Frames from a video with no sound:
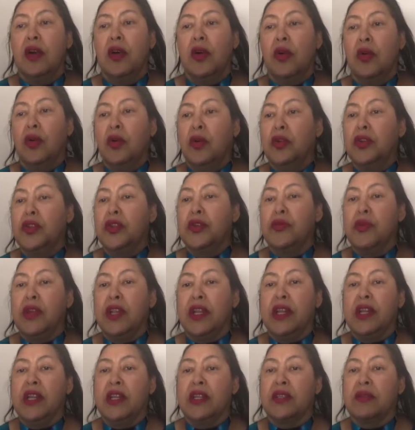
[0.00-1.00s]
or to
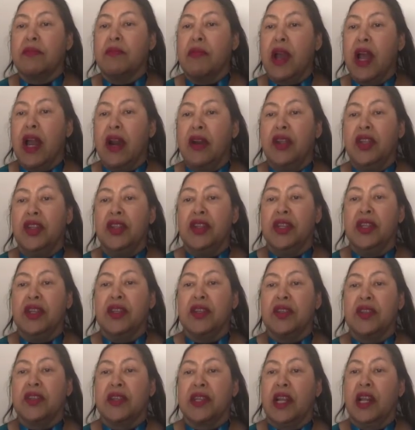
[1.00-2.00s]
witness
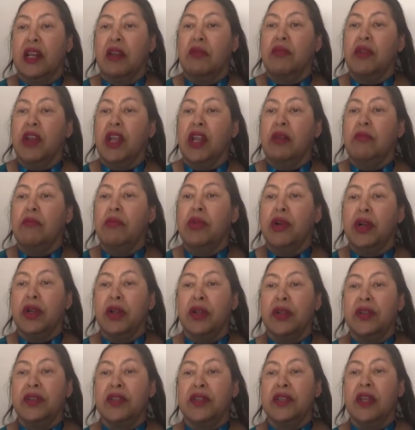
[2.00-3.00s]
marriages, celebrate
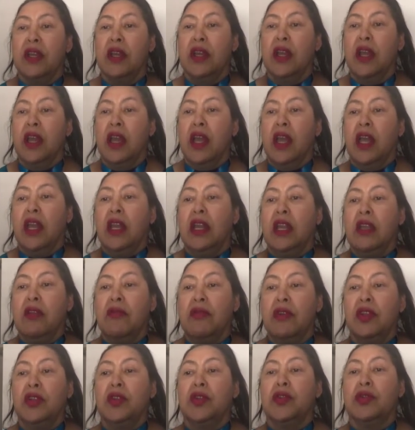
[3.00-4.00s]
births, and
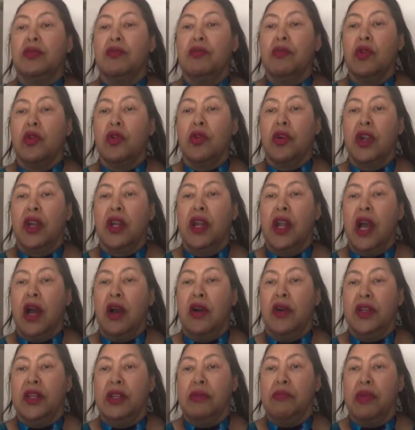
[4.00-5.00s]
even to mourn
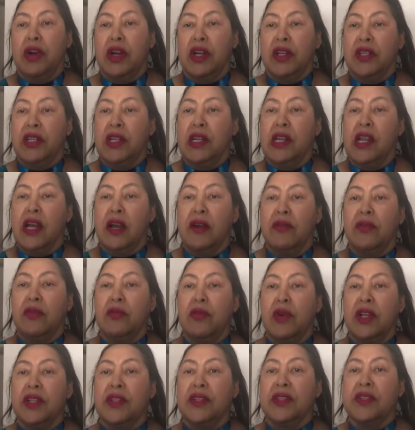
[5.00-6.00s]
our departed loved
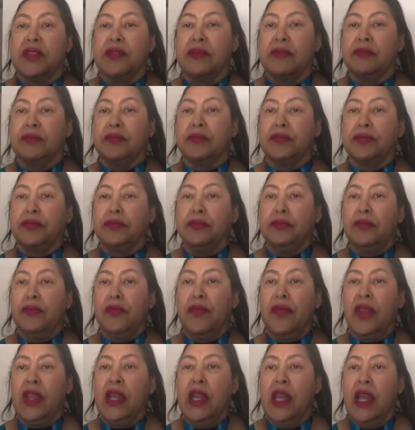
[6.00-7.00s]
ones.
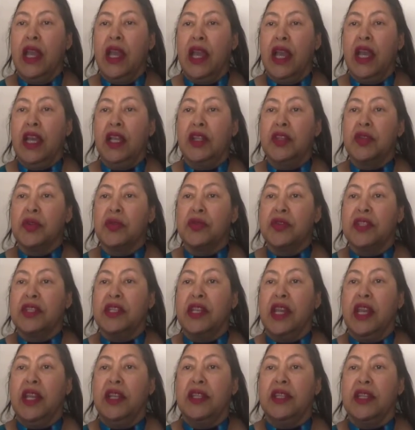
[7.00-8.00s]
Heads of
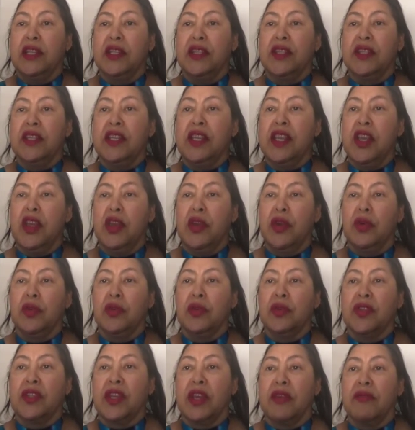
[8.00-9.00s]
state and
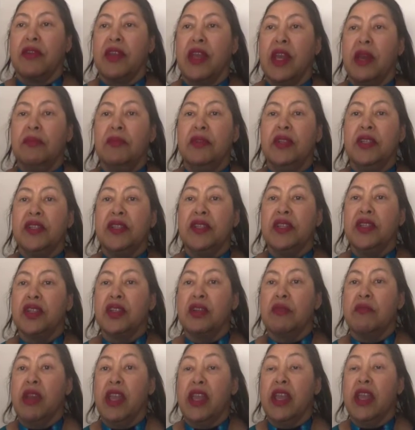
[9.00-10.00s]
CEOs have kept
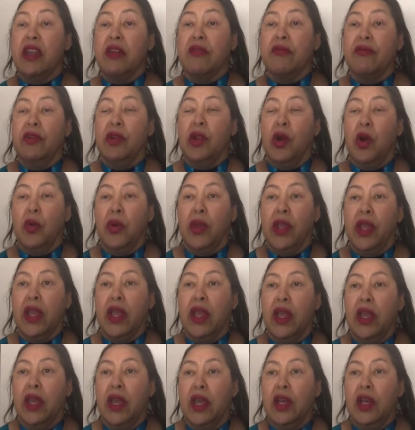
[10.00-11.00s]
decision-making flowing
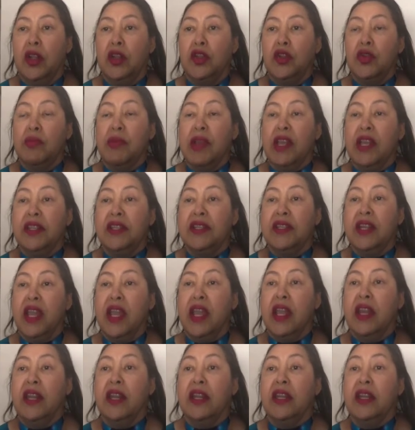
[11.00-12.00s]
to
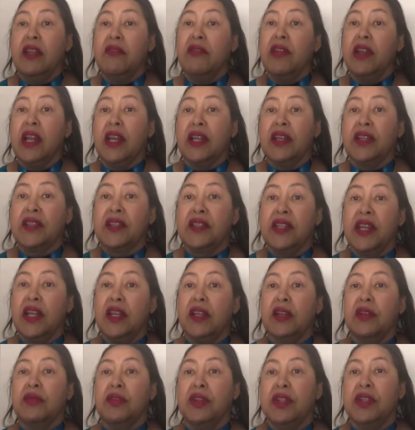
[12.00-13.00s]
maintain and even
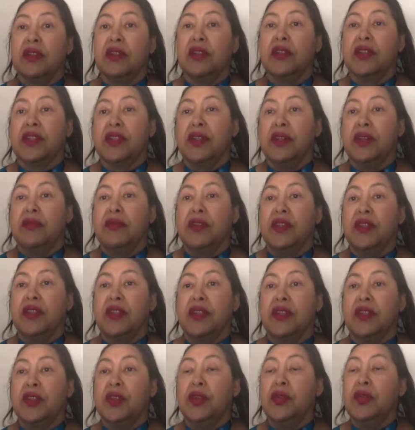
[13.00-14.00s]
extend critical
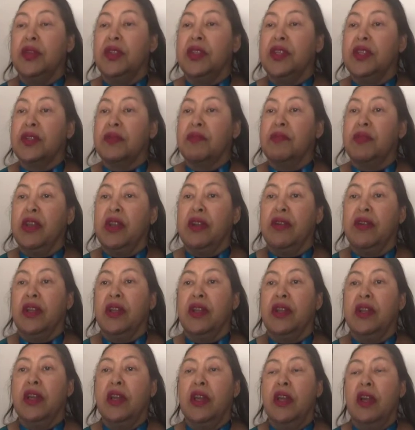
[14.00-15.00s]
services during this
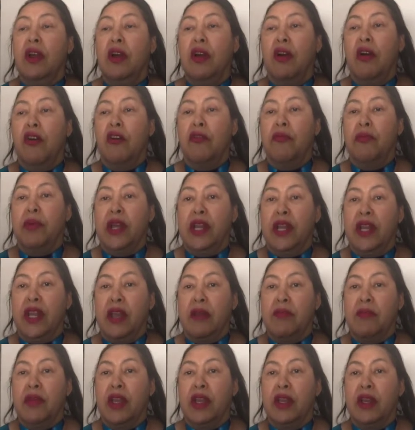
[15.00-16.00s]
period of
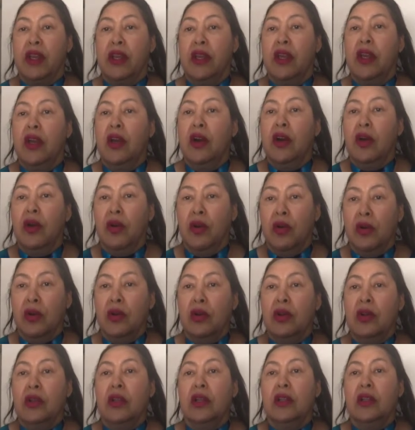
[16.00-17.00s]
pandemic,
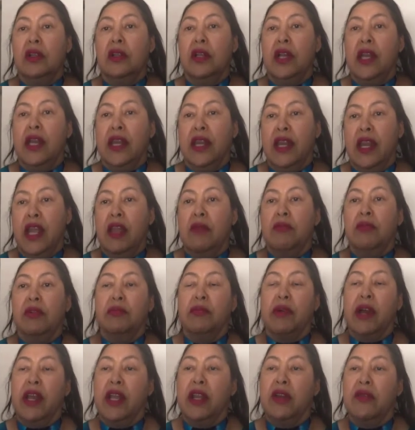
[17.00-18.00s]
all enabled
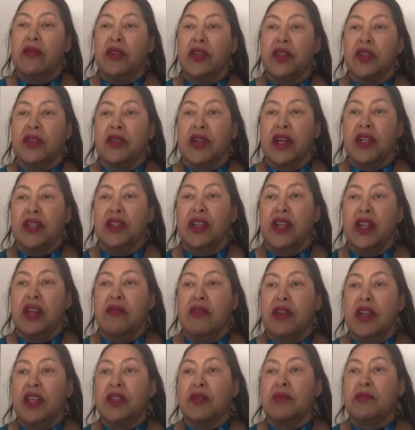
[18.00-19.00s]
by infrastructure
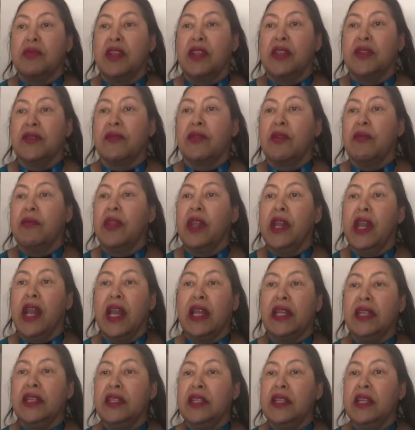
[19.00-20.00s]
investments from the
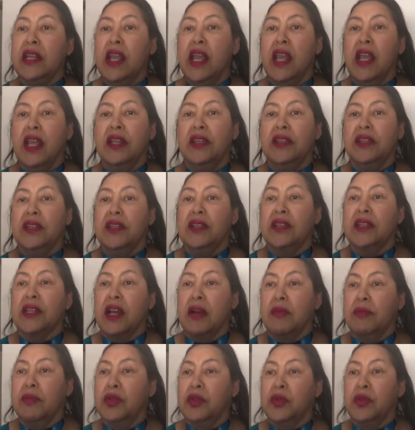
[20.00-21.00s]
1980s
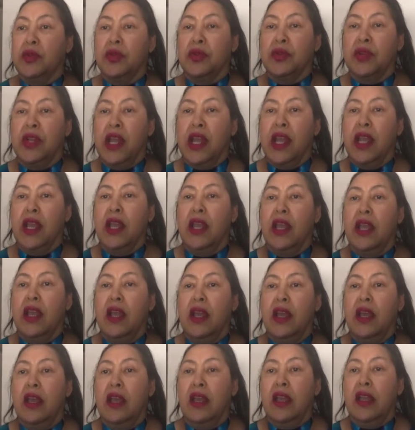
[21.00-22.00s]
up to today
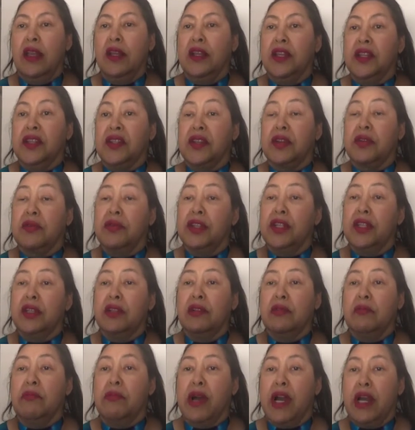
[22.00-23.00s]
in this
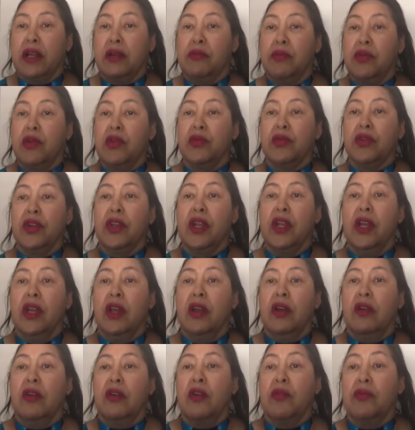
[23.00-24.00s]
critical backbone
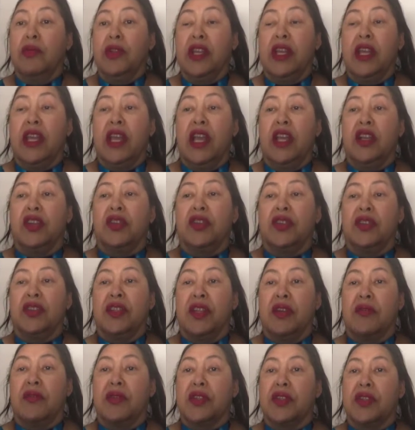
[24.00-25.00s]
communications
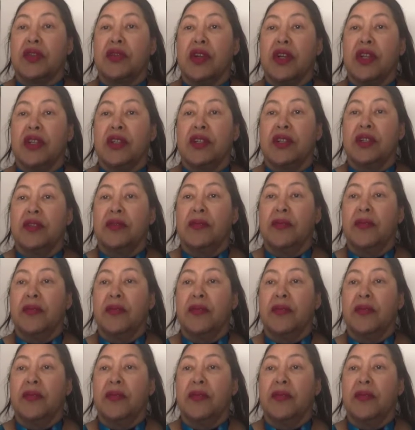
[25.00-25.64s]
infrastructure.